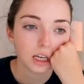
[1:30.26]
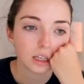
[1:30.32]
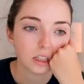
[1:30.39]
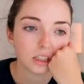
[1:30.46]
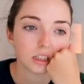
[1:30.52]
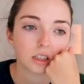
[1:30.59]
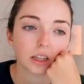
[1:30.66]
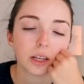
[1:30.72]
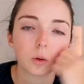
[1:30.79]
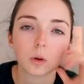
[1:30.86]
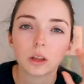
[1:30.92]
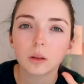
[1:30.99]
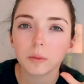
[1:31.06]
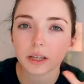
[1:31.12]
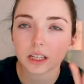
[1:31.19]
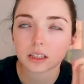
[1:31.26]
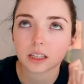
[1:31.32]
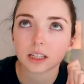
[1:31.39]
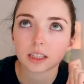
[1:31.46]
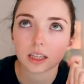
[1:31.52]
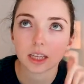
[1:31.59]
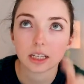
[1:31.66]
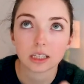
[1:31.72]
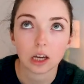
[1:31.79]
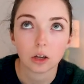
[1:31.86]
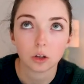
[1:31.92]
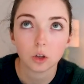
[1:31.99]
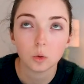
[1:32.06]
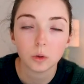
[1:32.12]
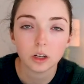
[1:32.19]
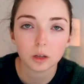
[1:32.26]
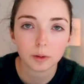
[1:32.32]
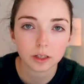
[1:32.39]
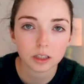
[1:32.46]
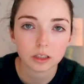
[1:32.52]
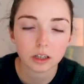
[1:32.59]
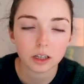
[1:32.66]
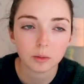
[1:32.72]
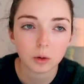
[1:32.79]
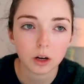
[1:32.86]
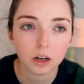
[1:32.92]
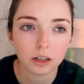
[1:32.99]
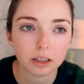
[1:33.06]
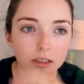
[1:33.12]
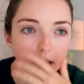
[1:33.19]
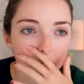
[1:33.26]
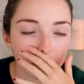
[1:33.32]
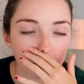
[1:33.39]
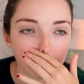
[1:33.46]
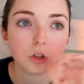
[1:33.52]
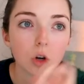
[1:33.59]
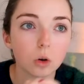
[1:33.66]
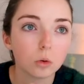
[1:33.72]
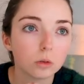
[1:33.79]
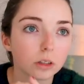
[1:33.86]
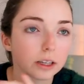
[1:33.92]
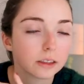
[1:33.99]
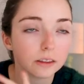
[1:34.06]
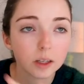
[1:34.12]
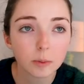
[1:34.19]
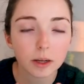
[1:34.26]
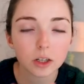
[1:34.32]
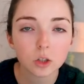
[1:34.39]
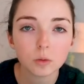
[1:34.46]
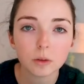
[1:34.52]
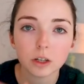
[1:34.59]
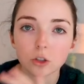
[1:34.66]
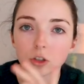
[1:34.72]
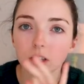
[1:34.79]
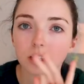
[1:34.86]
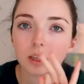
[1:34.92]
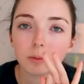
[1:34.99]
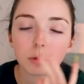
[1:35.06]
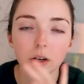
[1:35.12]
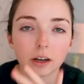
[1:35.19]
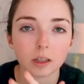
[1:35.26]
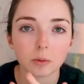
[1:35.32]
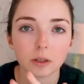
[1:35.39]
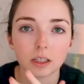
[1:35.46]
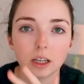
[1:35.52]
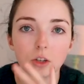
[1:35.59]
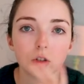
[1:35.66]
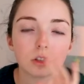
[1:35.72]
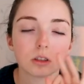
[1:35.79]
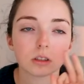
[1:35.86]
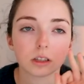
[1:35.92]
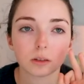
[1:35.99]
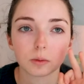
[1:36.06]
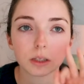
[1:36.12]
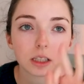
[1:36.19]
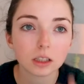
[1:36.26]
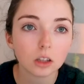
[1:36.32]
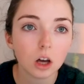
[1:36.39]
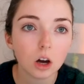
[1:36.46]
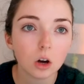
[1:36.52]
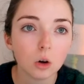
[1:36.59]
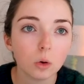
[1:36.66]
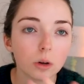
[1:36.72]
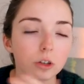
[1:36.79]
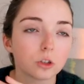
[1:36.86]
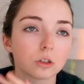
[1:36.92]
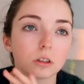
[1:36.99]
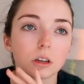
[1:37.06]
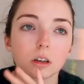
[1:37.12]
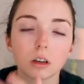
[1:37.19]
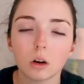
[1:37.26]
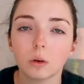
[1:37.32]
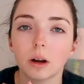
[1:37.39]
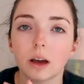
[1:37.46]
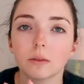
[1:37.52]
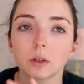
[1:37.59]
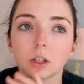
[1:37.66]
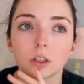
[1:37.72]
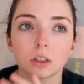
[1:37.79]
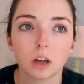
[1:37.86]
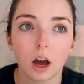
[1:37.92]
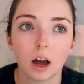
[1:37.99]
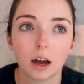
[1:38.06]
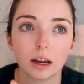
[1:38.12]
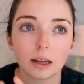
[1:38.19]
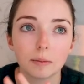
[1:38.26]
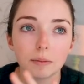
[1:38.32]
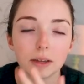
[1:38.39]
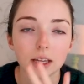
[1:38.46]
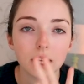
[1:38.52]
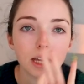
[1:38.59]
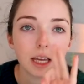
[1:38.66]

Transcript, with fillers: And like one of the biggest things that they tell you when you're about to study abroad is like, don't like think about it too much, like keep your expectations like really low and just like go and have a good time.